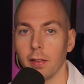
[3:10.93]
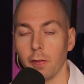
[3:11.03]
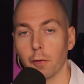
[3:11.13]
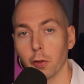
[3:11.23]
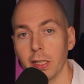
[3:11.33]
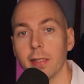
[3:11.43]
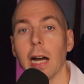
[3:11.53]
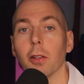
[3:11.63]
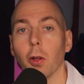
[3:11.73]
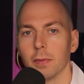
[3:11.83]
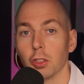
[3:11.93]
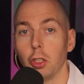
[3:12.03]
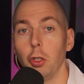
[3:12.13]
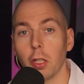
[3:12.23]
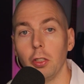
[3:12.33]
free download so
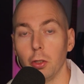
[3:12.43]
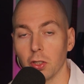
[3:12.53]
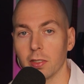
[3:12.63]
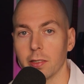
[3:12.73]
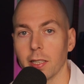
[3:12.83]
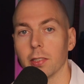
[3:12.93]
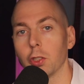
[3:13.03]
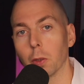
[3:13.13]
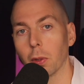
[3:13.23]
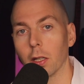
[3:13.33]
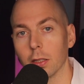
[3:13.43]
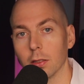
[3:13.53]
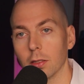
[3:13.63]
you can use it to test your plugins.